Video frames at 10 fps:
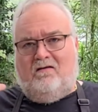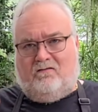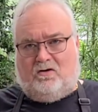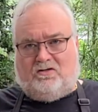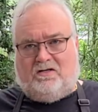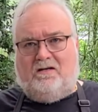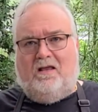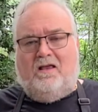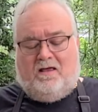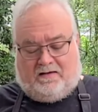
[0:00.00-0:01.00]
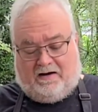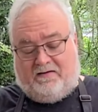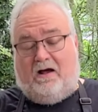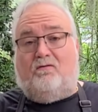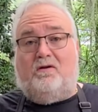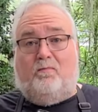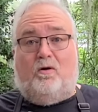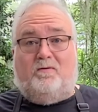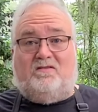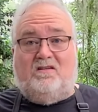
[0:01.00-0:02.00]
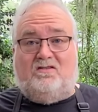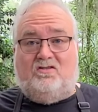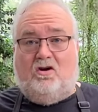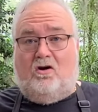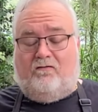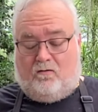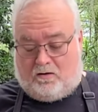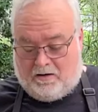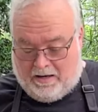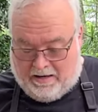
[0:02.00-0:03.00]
version that I've now repurposed this jar for.